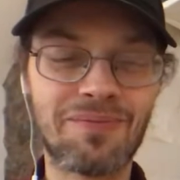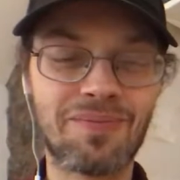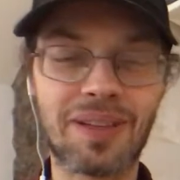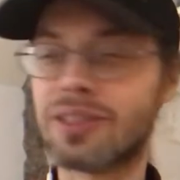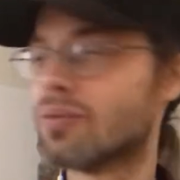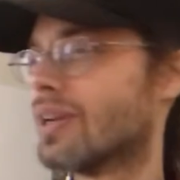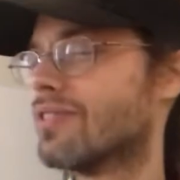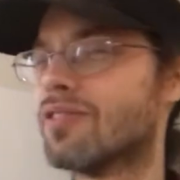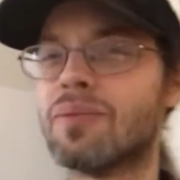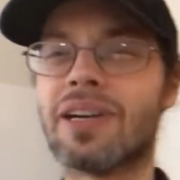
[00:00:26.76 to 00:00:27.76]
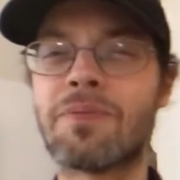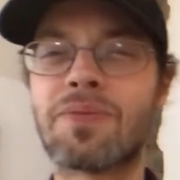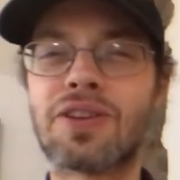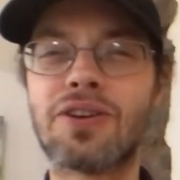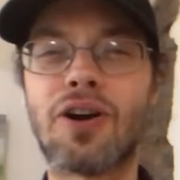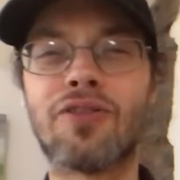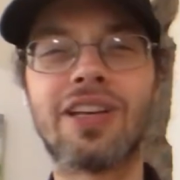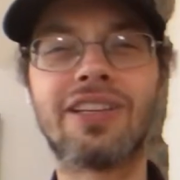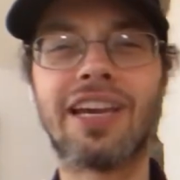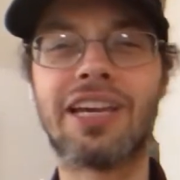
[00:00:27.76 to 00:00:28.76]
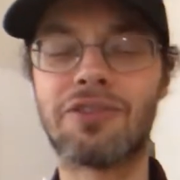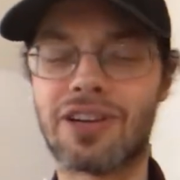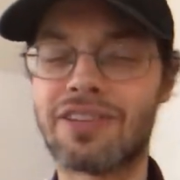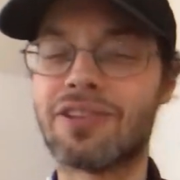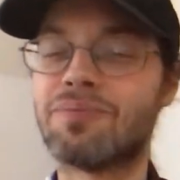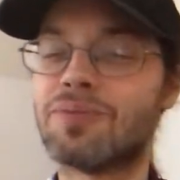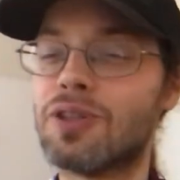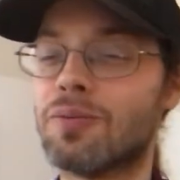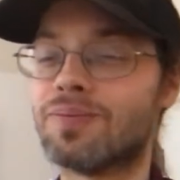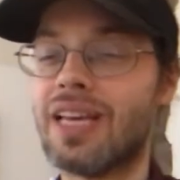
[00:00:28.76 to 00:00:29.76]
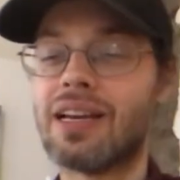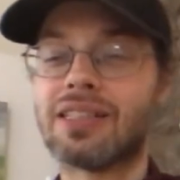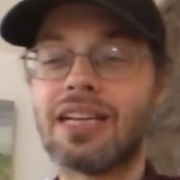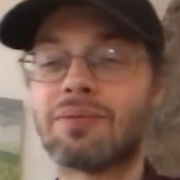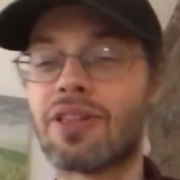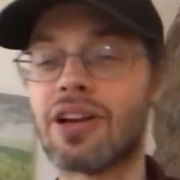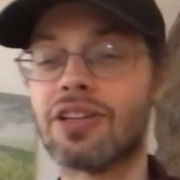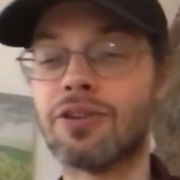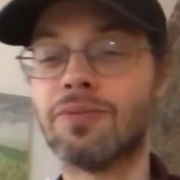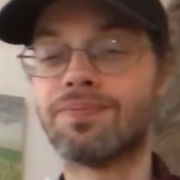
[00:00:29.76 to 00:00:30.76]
Just waiting for my coffee and cake to arrive. So, chapter 32.